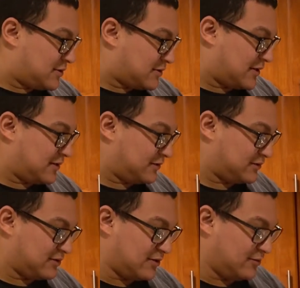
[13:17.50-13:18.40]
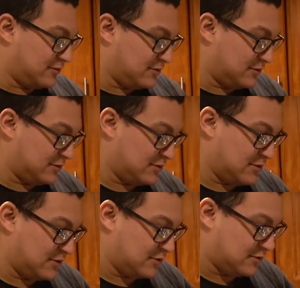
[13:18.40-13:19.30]
Okay, so
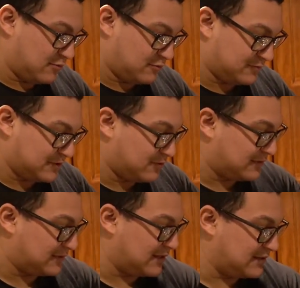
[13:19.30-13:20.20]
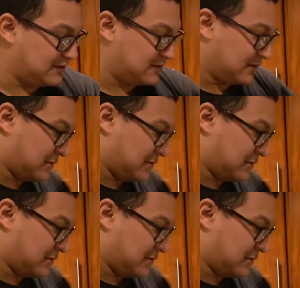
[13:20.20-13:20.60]
all we do with this,